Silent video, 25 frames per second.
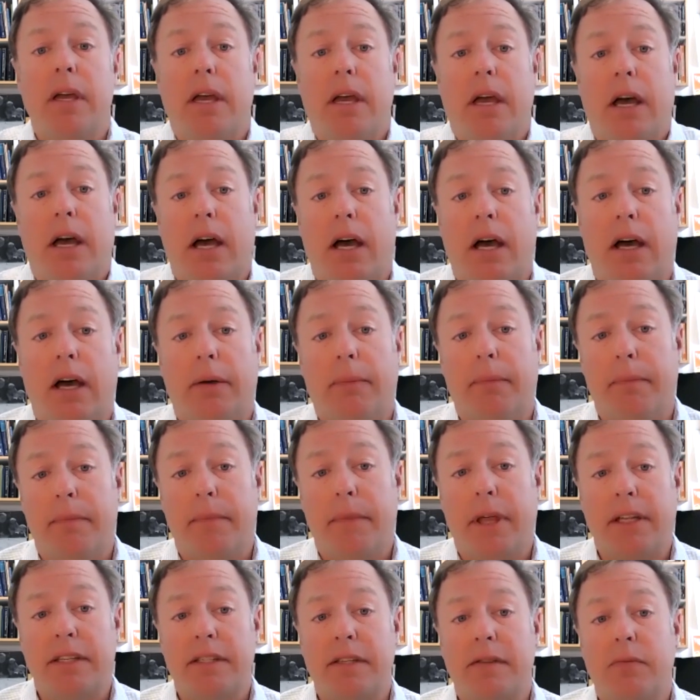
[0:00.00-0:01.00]

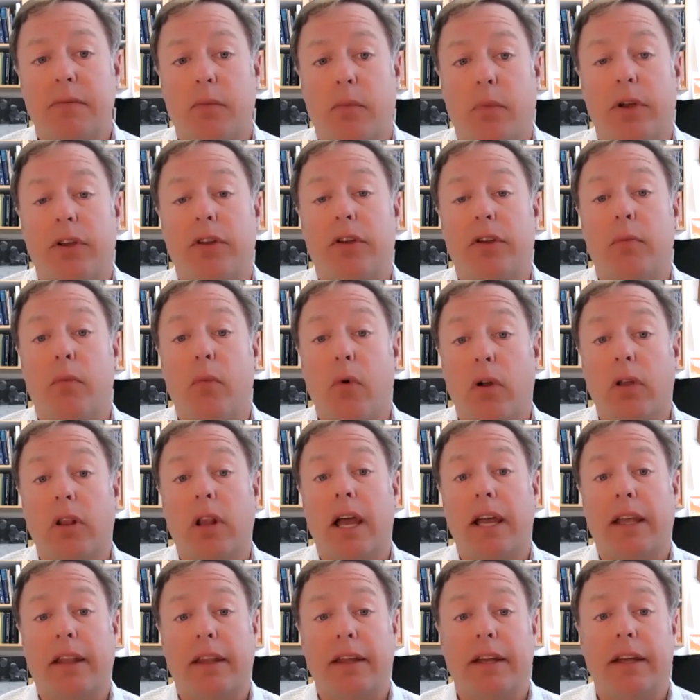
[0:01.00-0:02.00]
that's when you're more
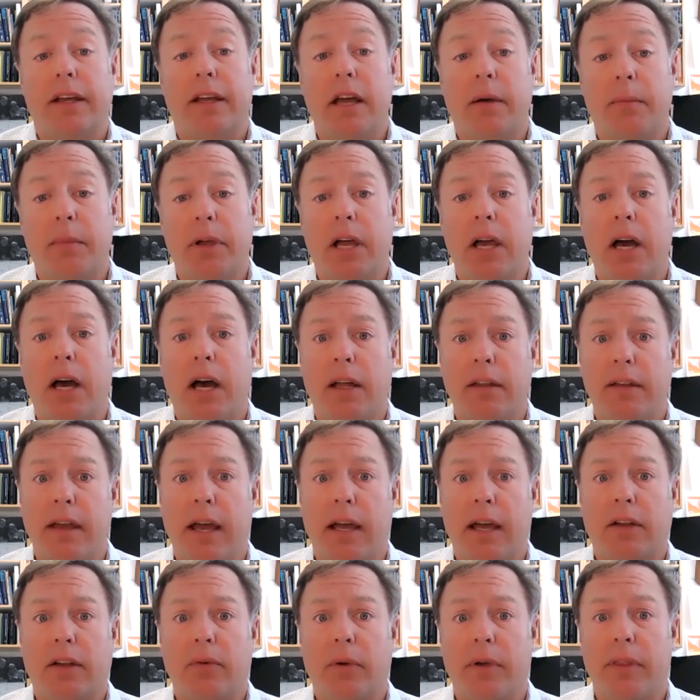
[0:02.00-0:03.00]
likely to come in
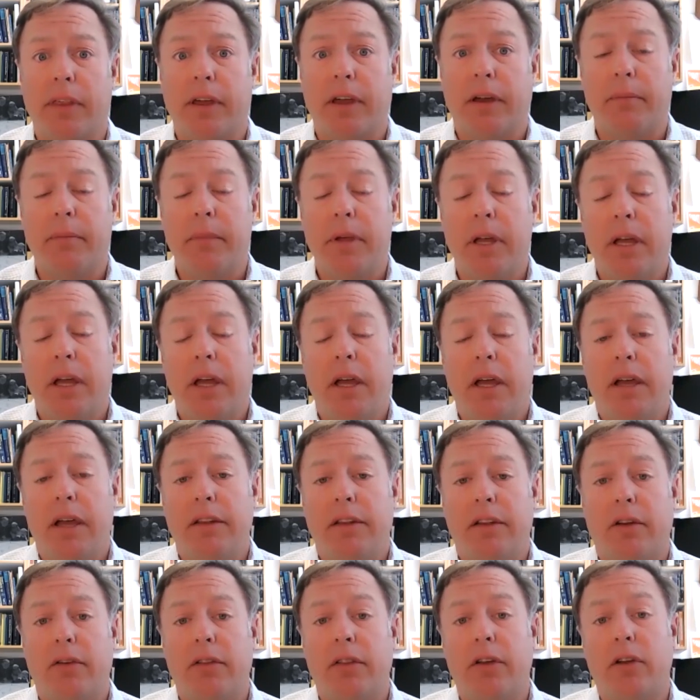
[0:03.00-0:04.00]
contact with them.
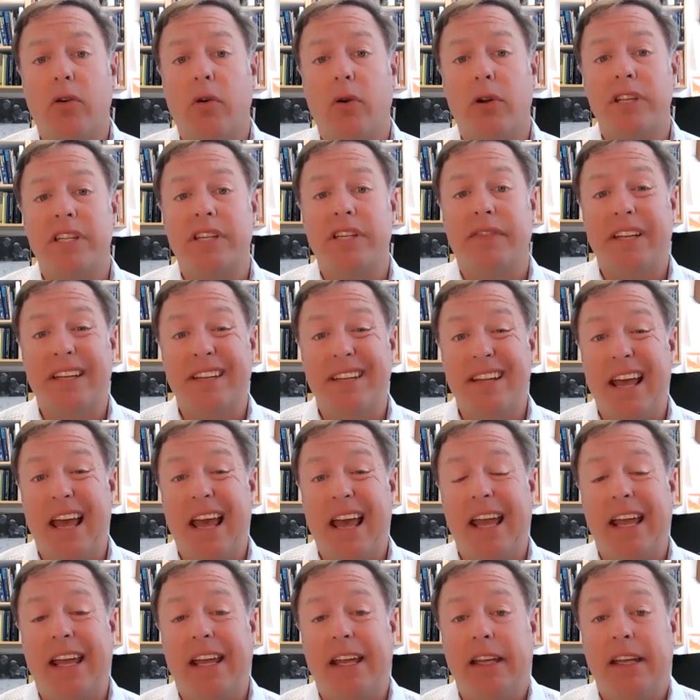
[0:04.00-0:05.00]
During the course of a
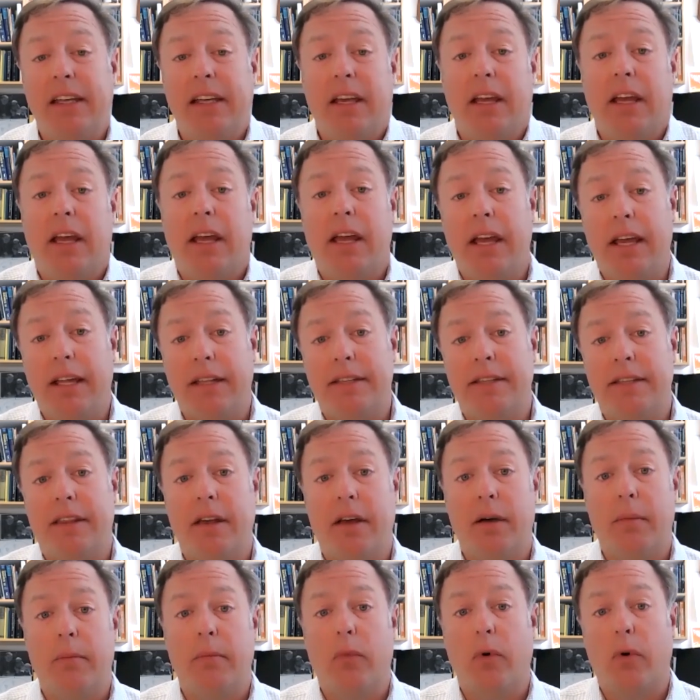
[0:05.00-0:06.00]
day, it's
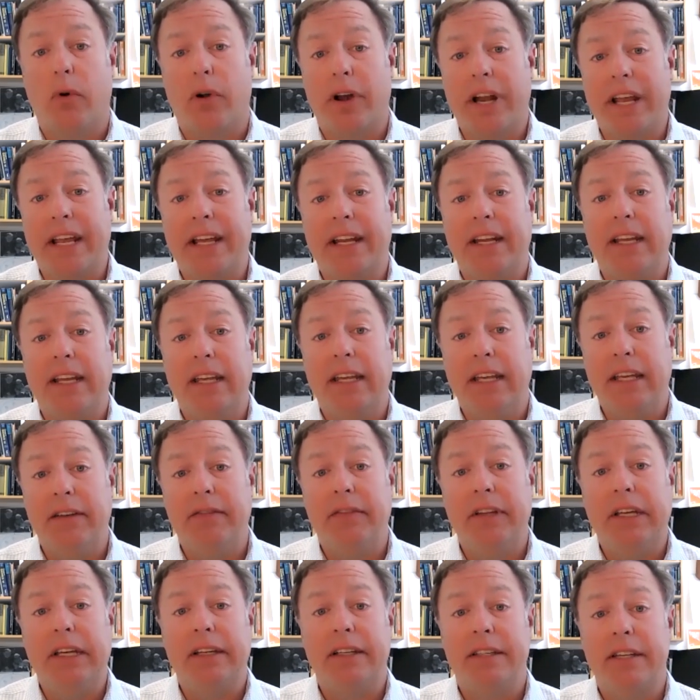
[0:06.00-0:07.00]
the morning and
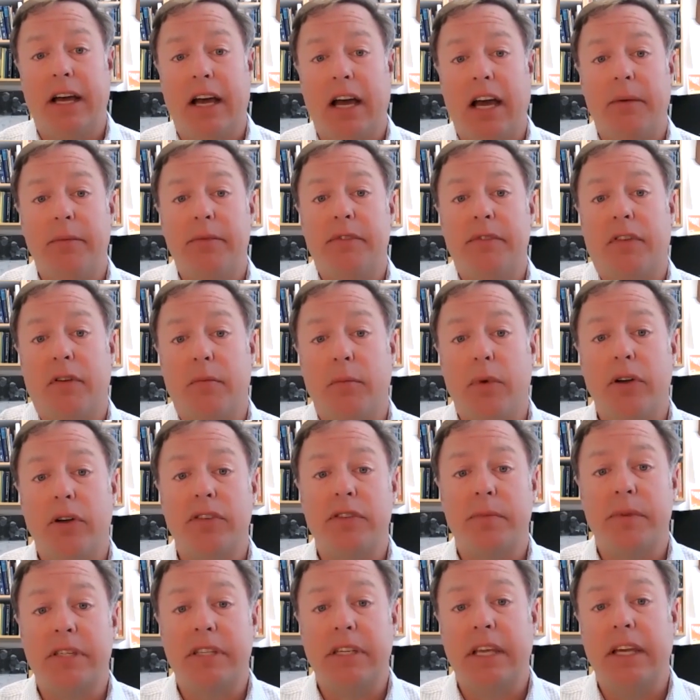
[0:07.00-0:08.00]
evening times for
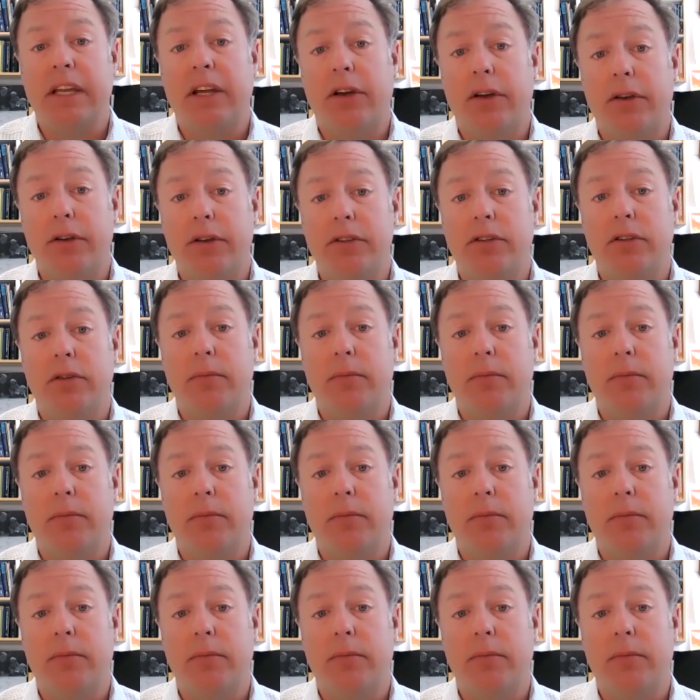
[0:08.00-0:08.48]
most mosquitoes you